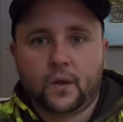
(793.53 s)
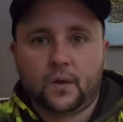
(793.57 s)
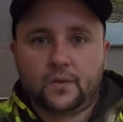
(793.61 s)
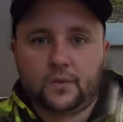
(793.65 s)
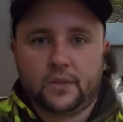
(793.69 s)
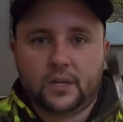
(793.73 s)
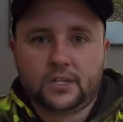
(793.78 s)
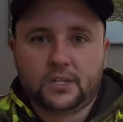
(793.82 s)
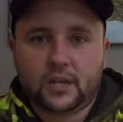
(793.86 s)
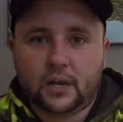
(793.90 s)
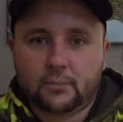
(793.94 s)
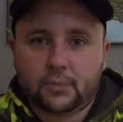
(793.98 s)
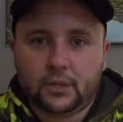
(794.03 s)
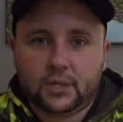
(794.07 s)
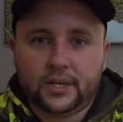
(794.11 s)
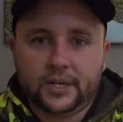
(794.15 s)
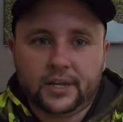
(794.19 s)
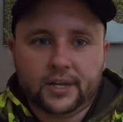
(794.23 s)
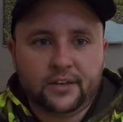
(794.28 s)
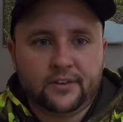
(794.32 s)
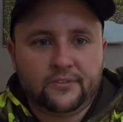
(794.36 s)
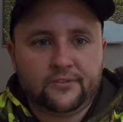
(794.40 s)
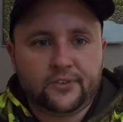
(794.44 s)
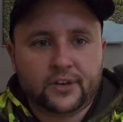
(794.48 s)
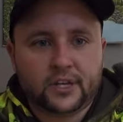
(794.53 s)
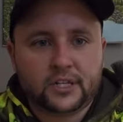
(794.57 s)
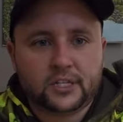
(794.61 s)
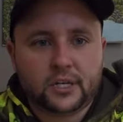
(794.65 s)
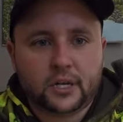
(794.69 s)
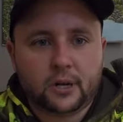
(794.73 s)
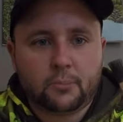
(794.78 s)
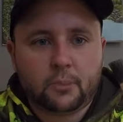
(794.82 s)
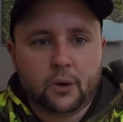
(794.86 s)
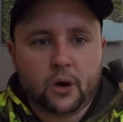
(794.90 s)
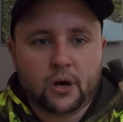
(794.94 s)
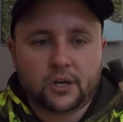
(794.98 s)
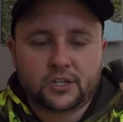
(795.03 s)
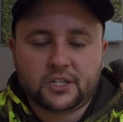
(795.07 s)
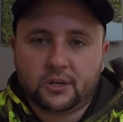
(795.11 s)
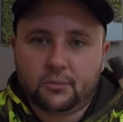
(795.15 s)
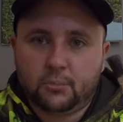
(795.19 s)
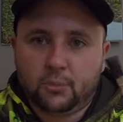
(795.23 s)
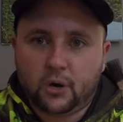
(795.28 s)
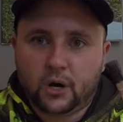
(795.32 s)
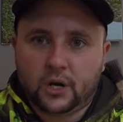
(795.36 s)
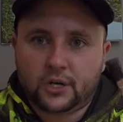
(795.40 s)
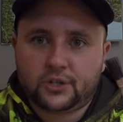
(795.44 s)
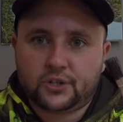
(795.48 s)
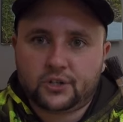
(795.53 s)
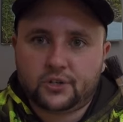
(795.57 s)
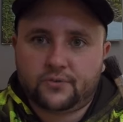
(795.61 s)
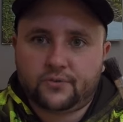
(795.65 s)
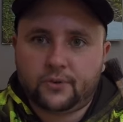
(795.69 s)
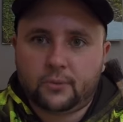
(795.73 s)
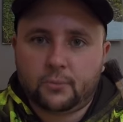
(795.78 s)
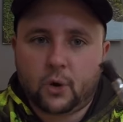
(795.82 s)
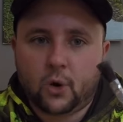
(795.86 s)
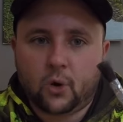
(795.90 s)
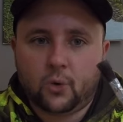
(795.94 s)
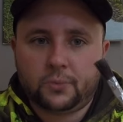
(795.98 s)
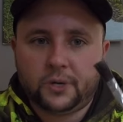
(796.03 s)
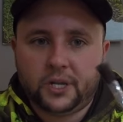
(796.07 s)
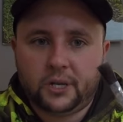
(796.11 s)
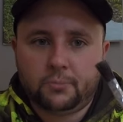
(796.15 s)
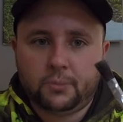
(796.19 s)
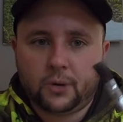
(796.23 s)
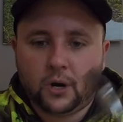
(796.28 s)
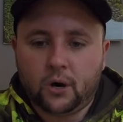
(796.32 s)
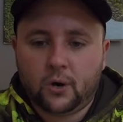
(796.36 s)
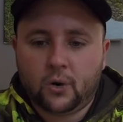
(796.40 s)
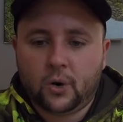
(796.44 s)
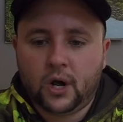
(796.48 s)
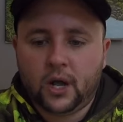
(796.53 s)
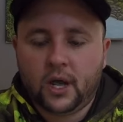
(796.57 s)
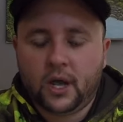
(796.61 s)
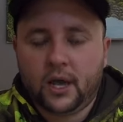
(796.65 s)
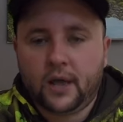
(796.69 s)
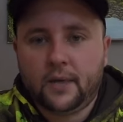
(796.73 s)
This, I believe, is an epoxy brush from Home Depot.